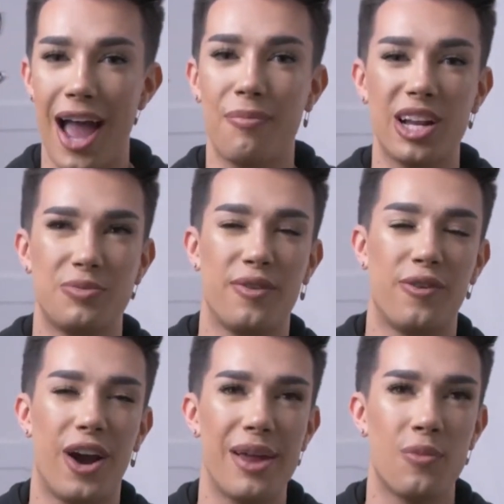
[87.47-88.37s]
I much
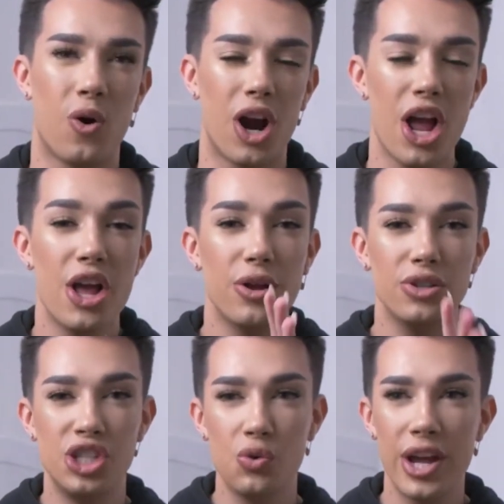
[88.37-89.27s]
prefer a more
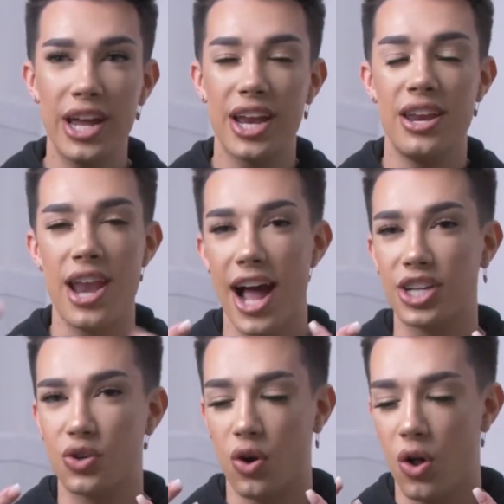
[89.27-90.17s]
dewy,
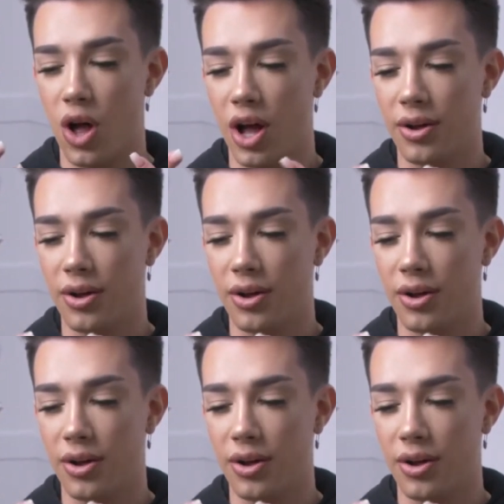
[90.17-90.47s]
natural